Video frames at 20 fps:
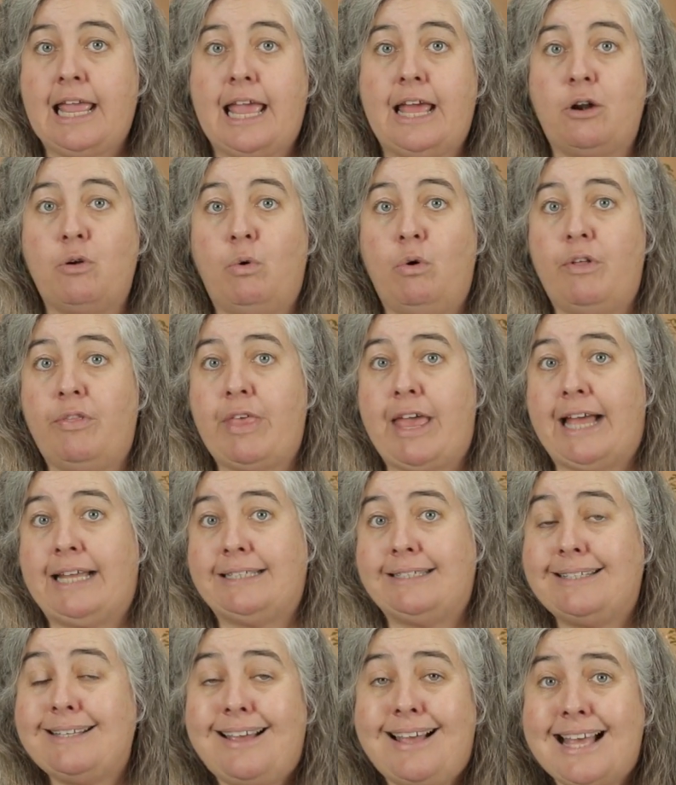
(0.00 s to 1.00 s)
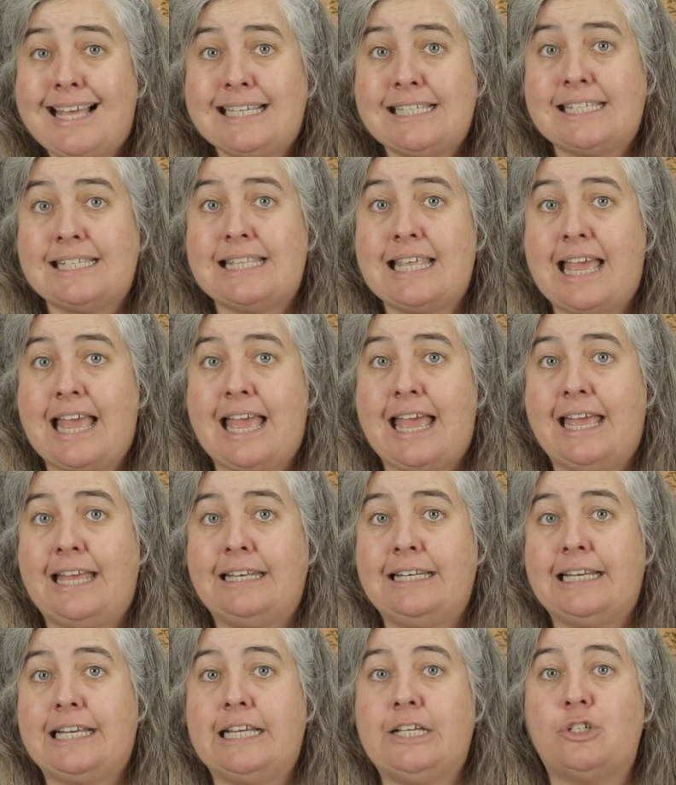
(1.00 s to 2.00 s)
And all that does
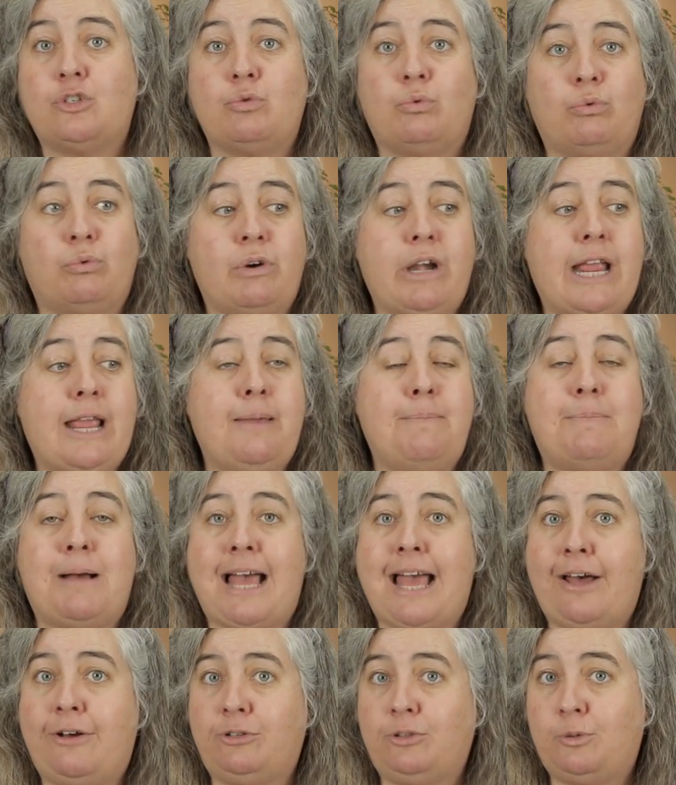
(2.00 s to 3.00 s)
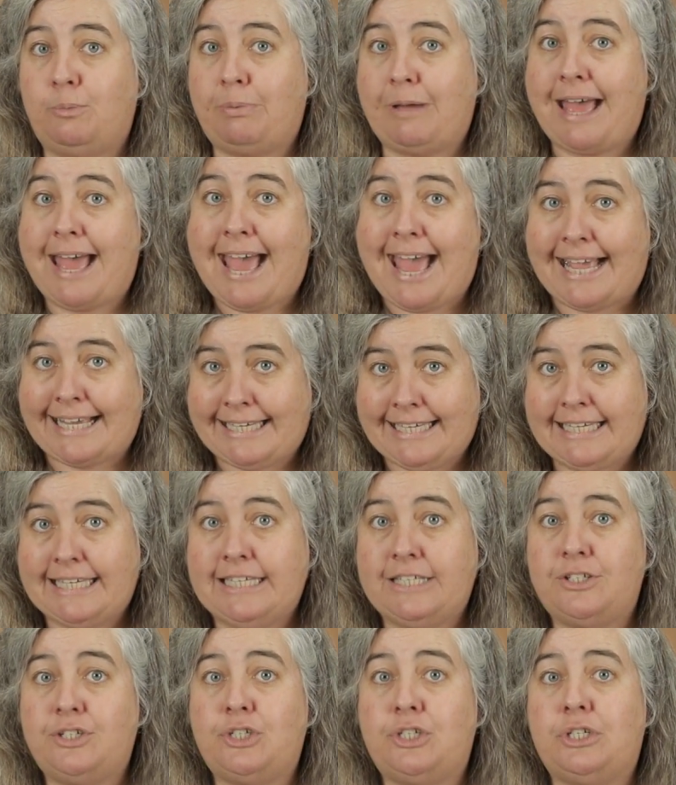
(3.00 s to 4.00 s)
then is rebound back
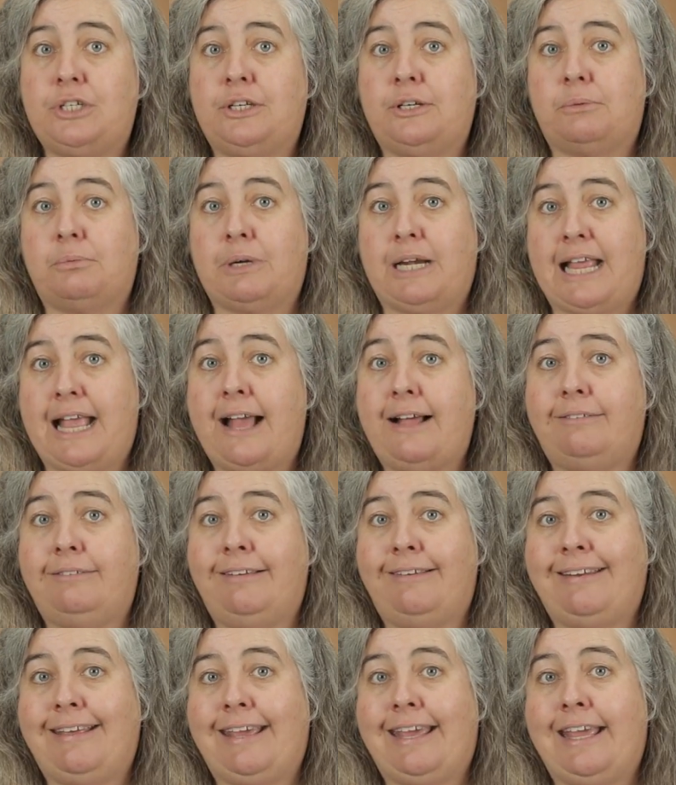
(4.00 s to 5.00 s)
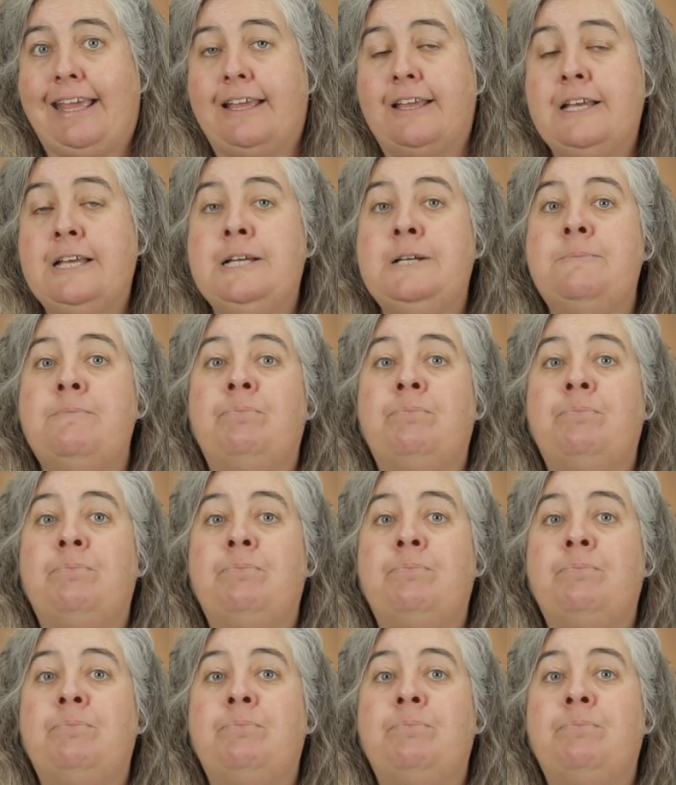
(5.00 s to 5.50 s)
into your reality